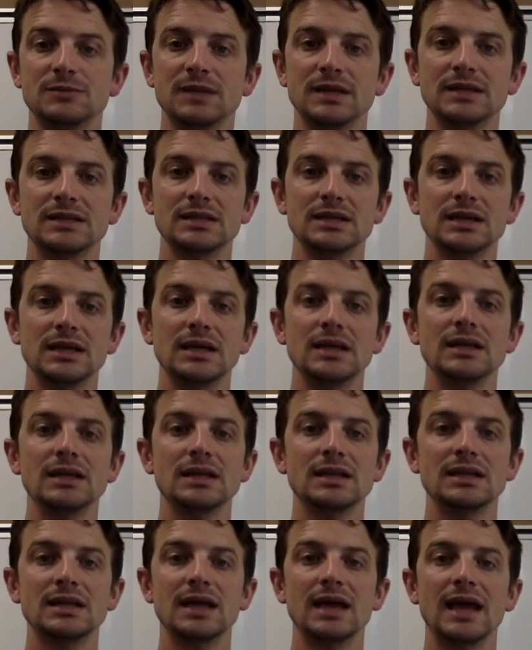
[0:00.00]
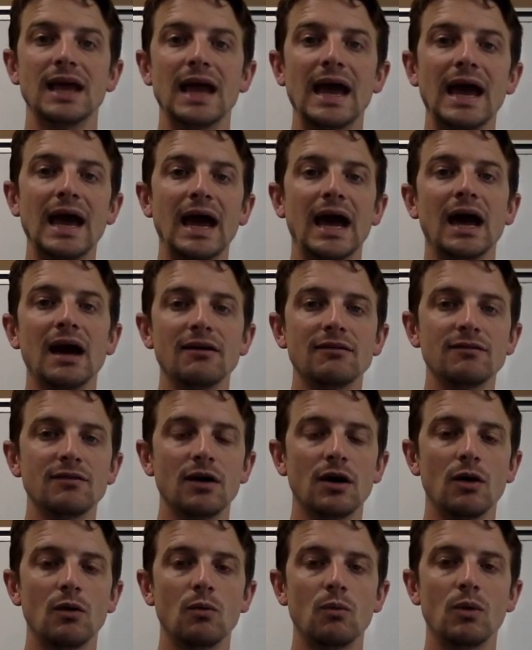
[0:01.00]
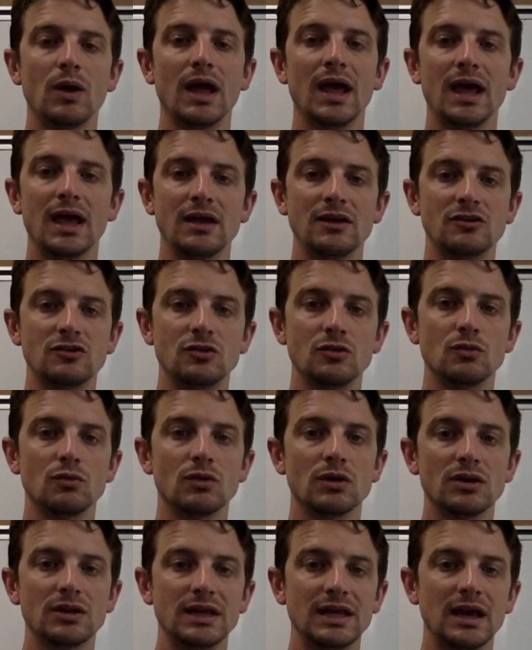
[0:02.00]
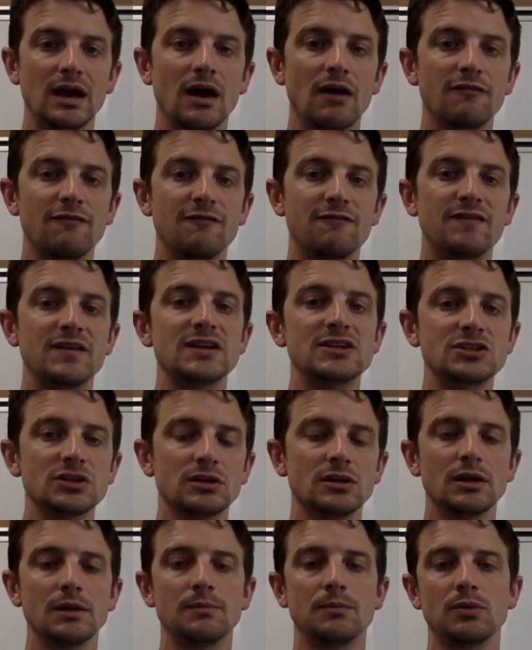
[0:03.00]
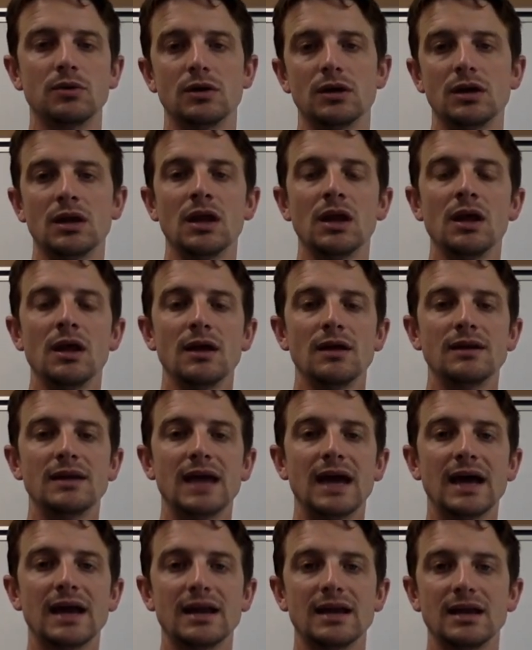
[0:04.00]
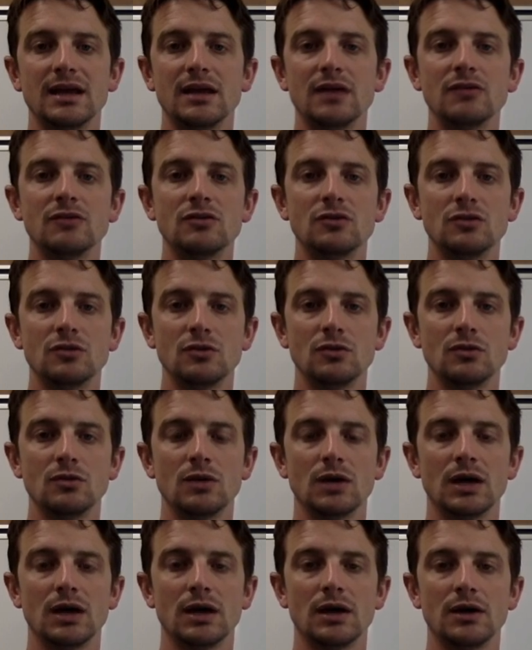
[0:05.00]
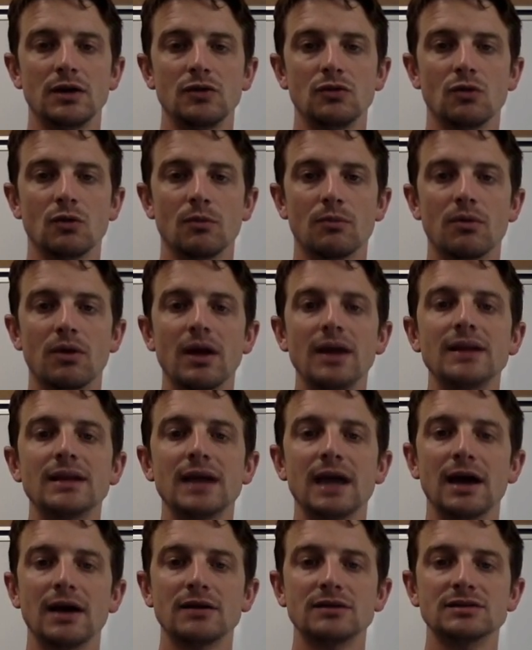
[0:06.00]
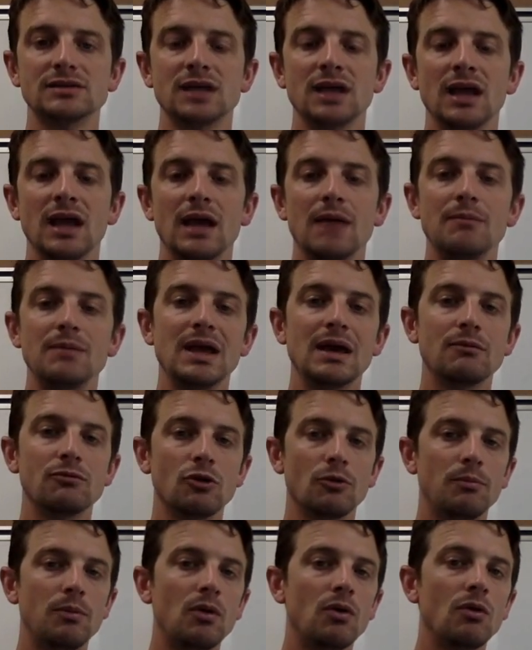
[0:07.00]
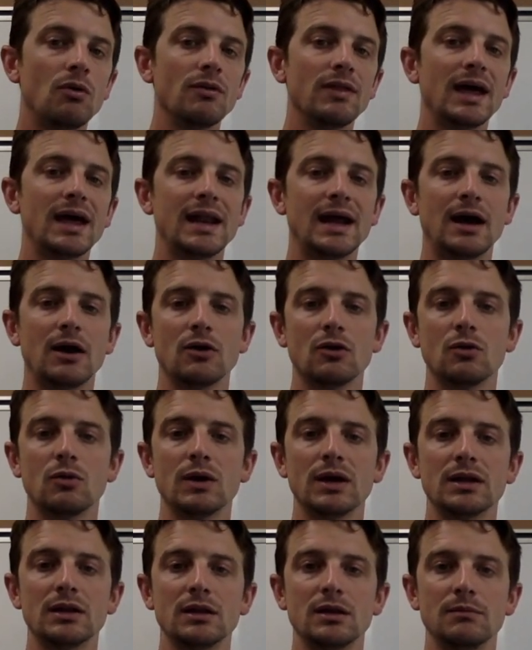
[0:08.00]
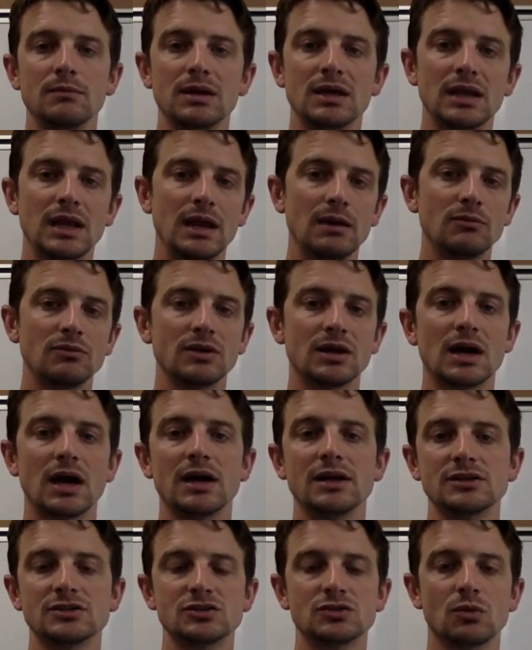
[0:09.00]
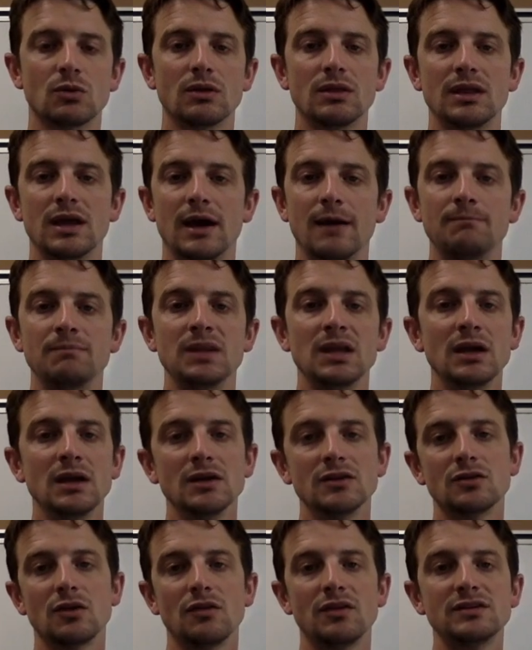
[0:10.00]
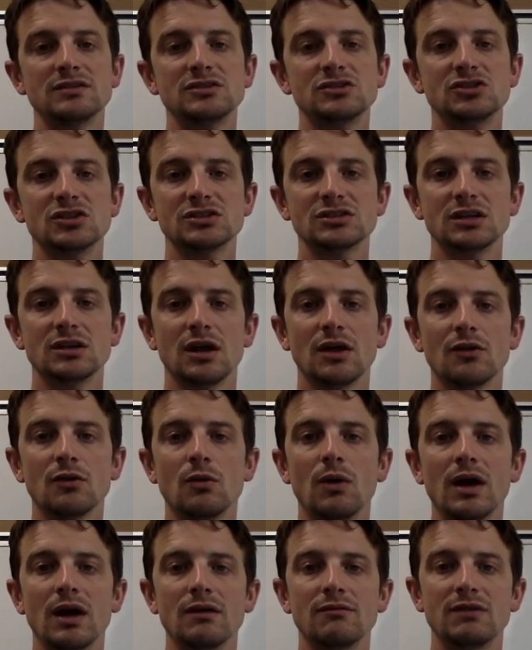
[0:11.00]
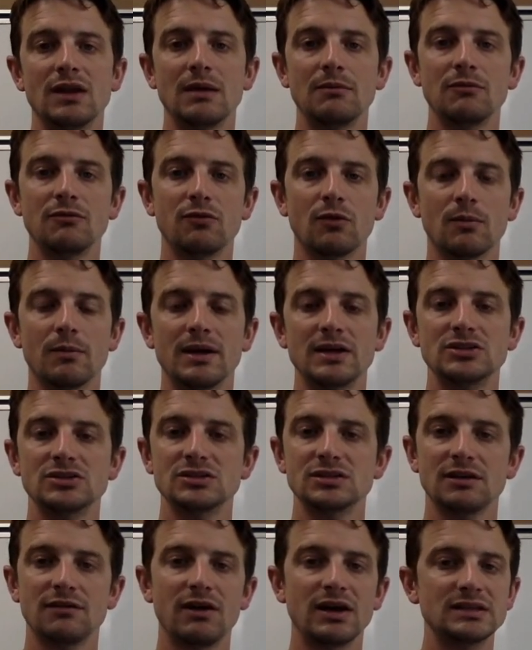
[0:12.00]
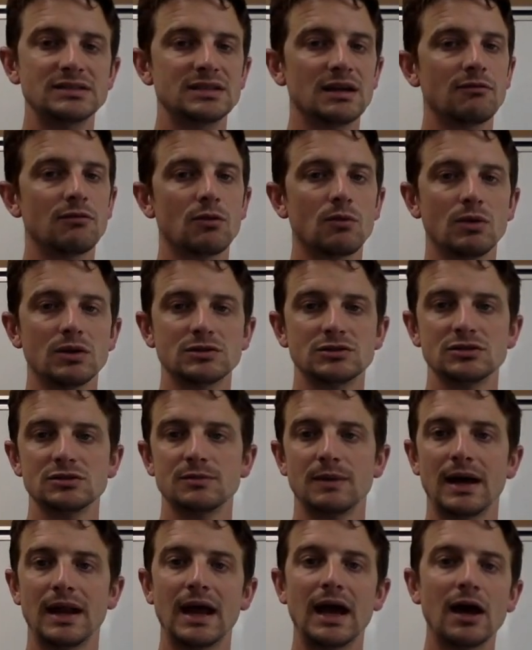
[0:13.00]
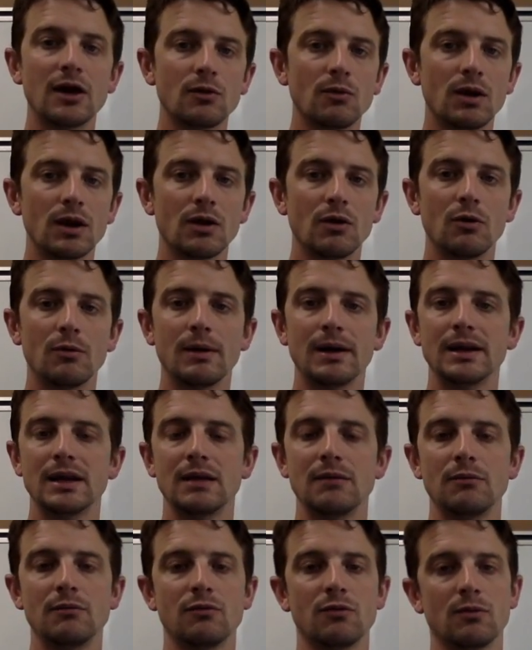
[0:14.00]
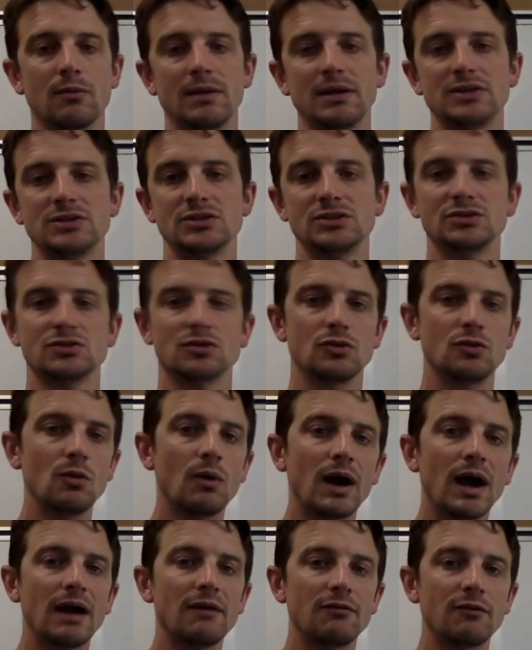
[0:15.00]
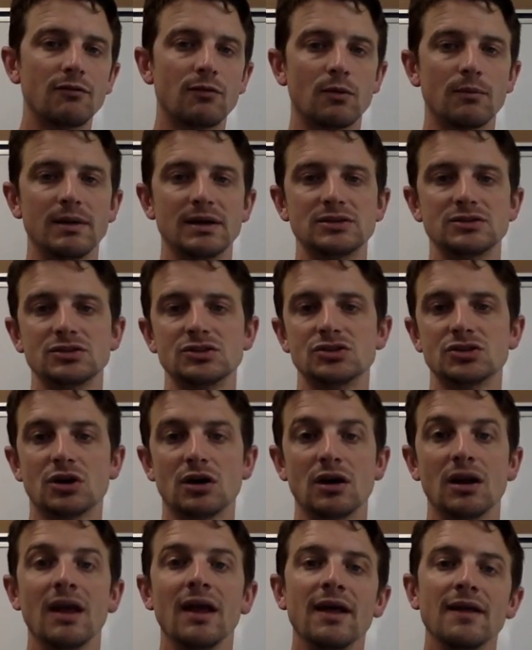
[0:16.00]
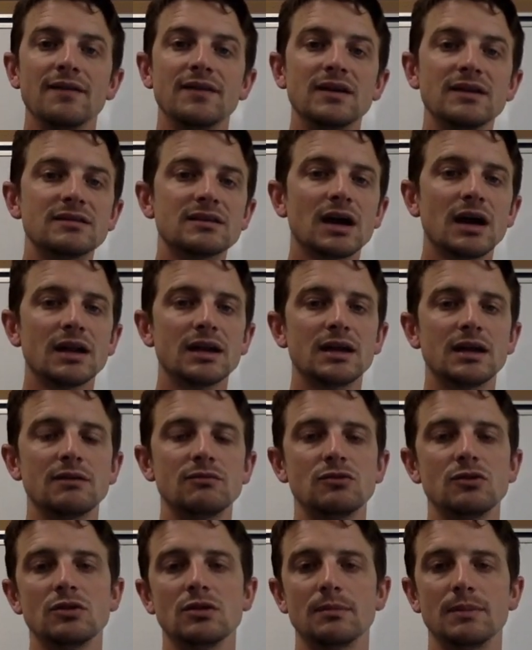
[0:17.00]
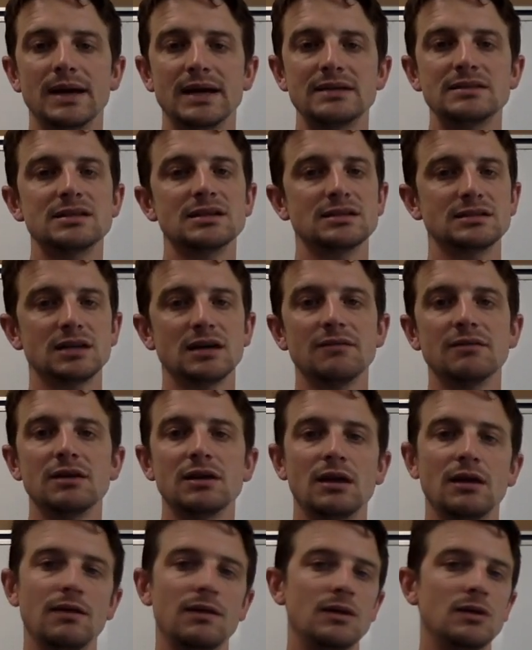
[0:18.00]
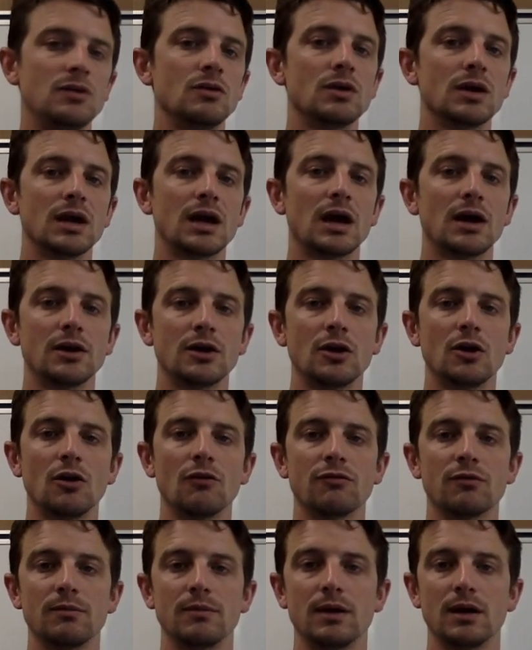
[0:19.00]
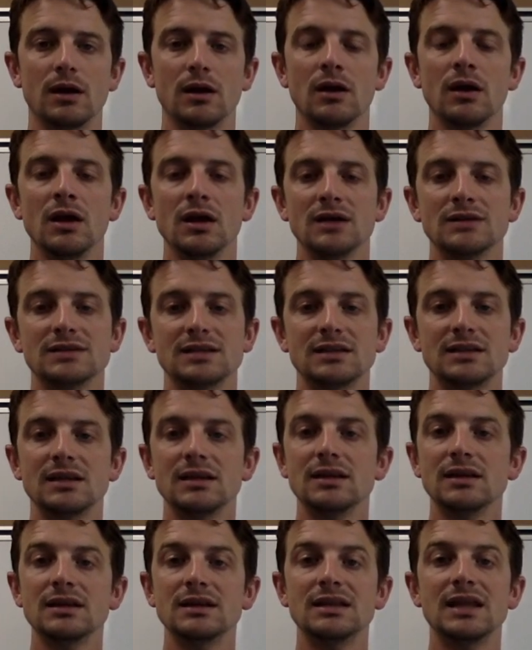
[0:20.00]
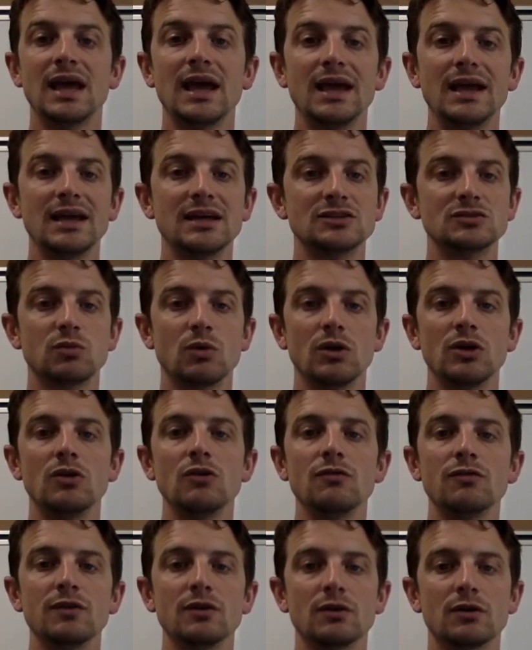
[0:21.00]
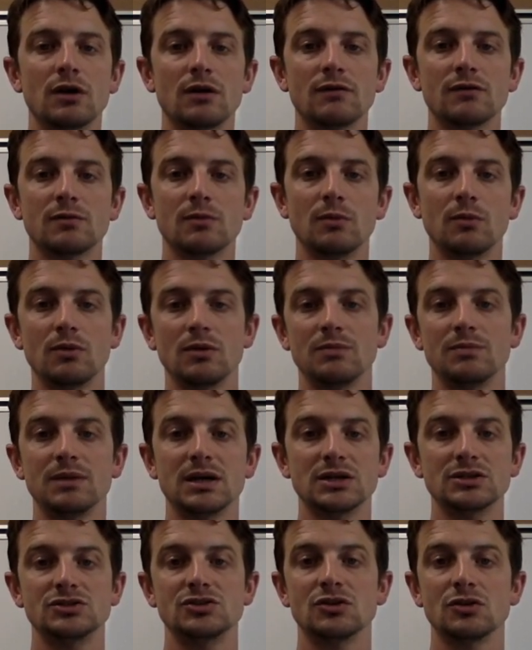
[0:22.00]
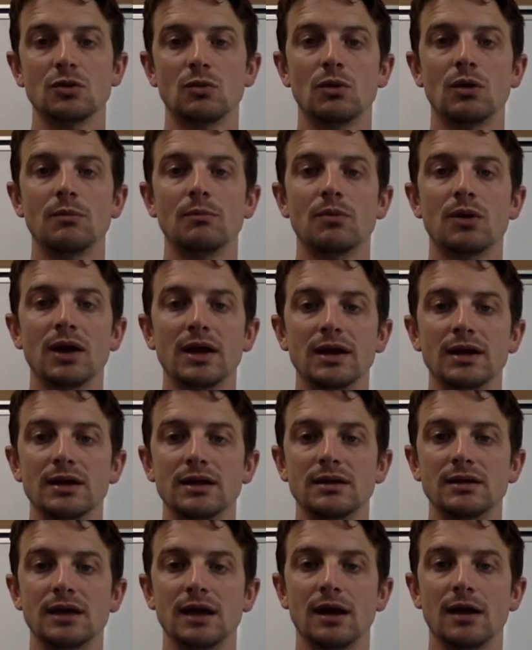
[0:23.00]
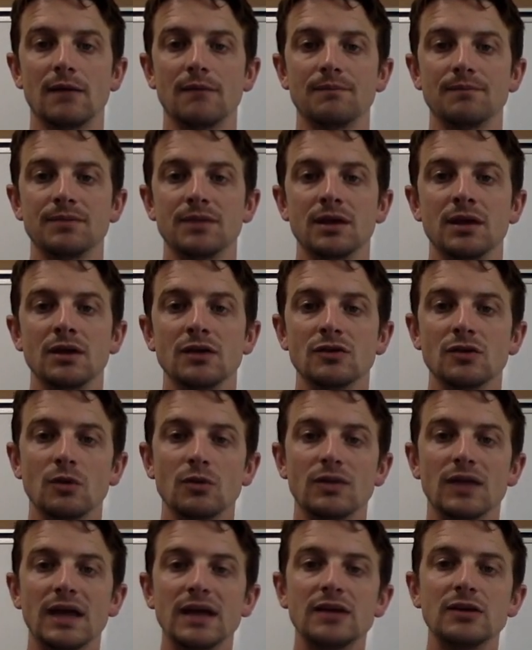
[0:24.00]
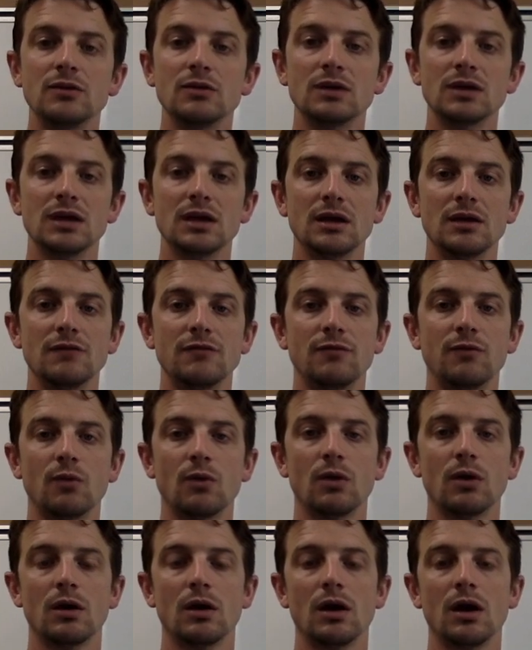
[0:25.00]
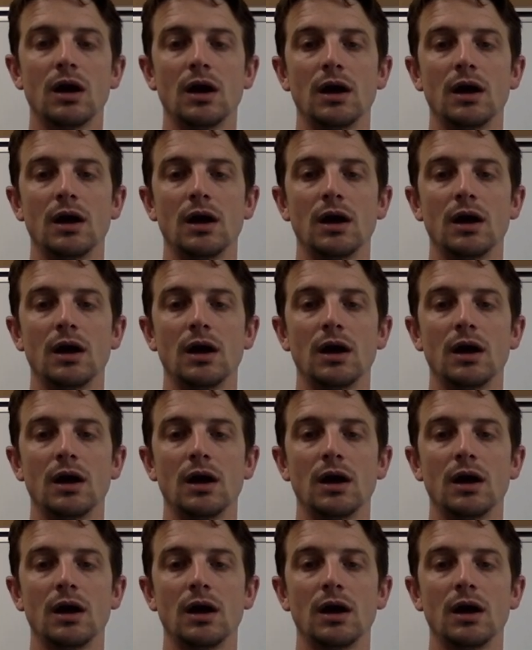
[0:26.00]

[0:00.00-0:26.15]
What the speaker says: but at the end of the day, have a way to really efficiently put data into your breakdowns and be able to pull that out quickly and being able to kind of sort that. So this is just another way of naming formations. I've had several questions about how do I go about naming formations, or do I have a formation chart? This kind of gives you the basics of it, and then you can kind of go from there. Because at the end of the day, it's what you feel comfortable with because you're the one breaking it down. So thank you again for